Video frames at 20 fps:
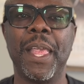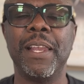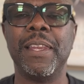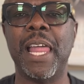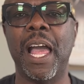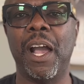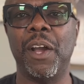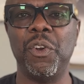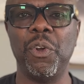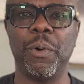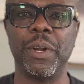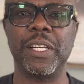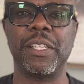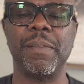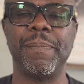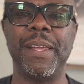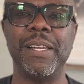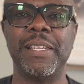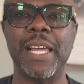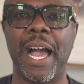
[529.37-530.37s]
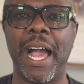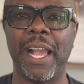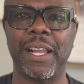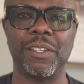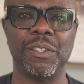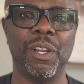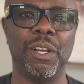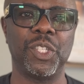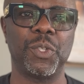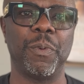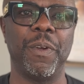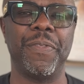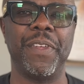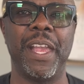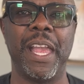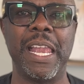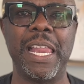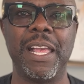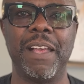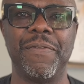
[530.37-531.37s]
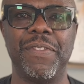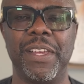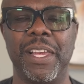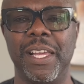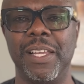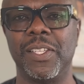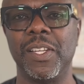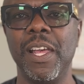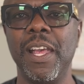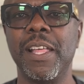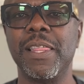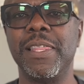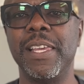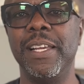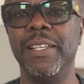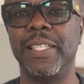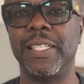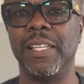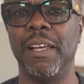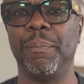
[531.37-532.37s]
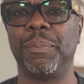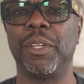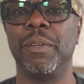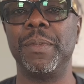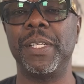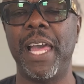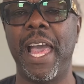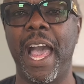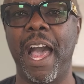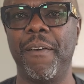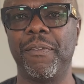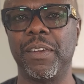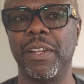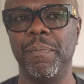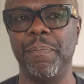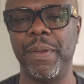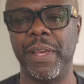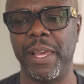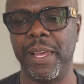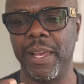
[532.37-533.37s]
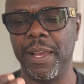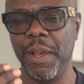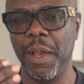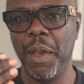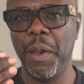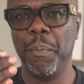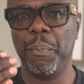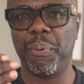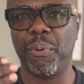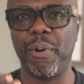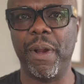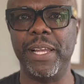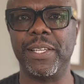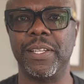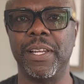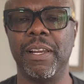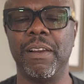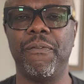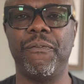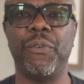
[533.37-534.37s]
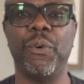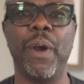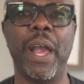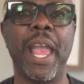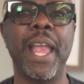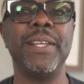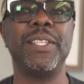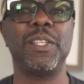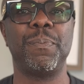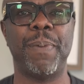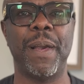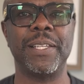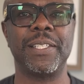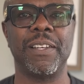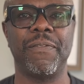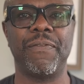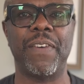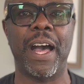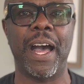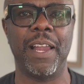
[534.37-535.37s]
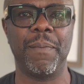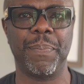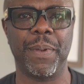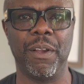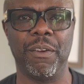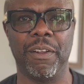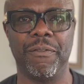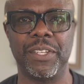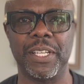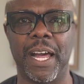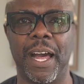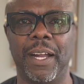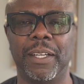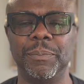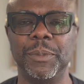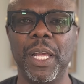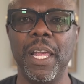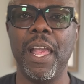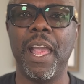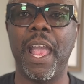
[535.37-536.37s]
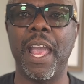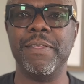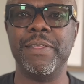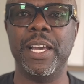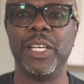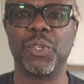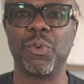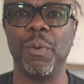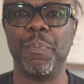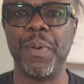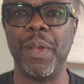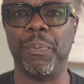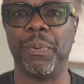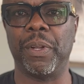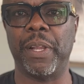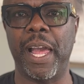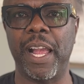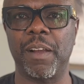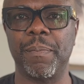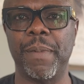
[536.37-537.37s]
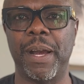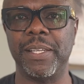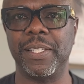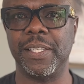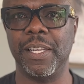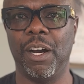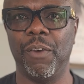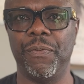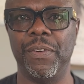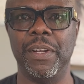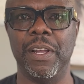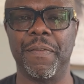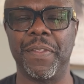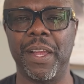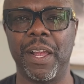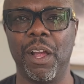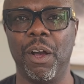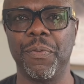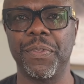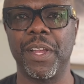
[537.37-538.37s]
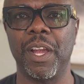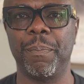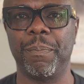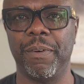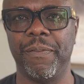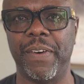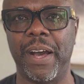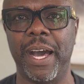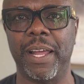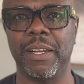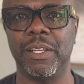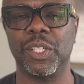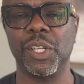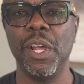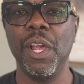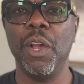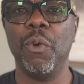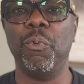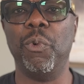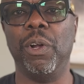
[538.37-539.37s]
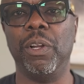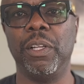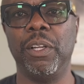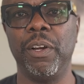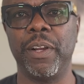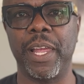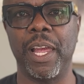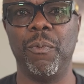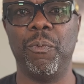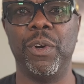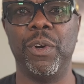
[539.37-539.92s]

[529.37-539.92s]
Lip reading: Now, in order to be diagnosed with any of these symptoms have to be present for a specified period of time. And that's where people like myself and other healthcare providers will look at